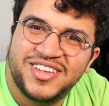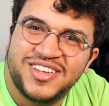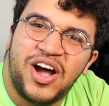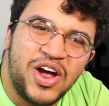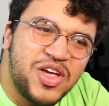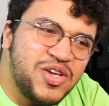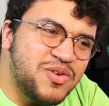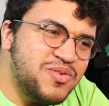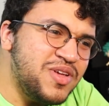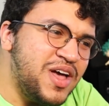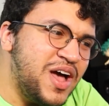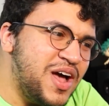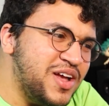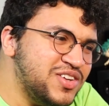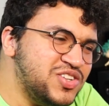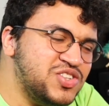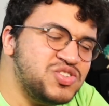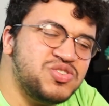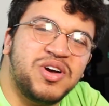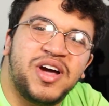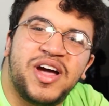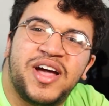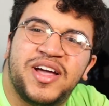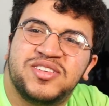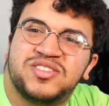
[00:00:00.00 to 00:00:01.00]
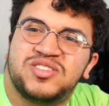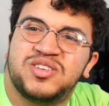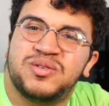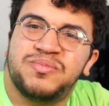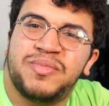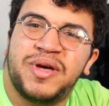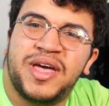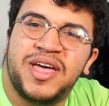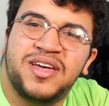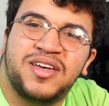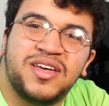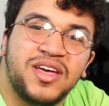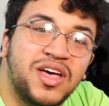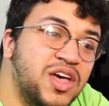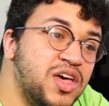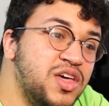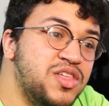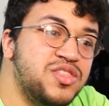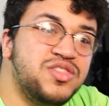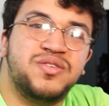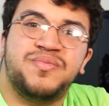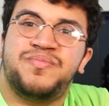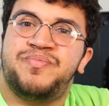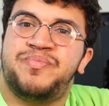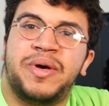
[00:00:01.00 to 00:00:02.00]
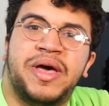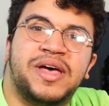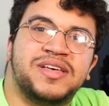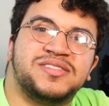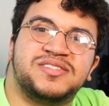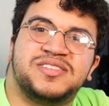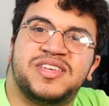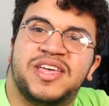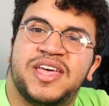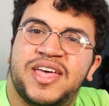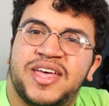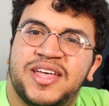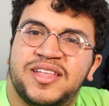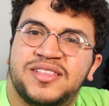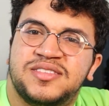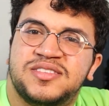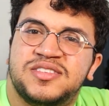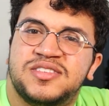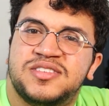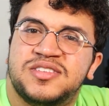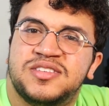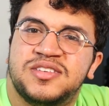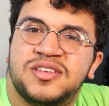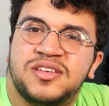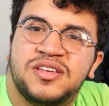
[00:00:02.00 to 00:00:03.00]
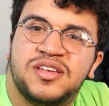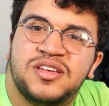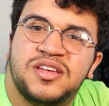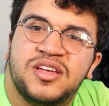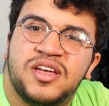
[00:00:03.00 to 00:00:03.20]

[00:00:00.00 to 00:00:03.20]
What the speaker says: Are you not trying to make the best hits,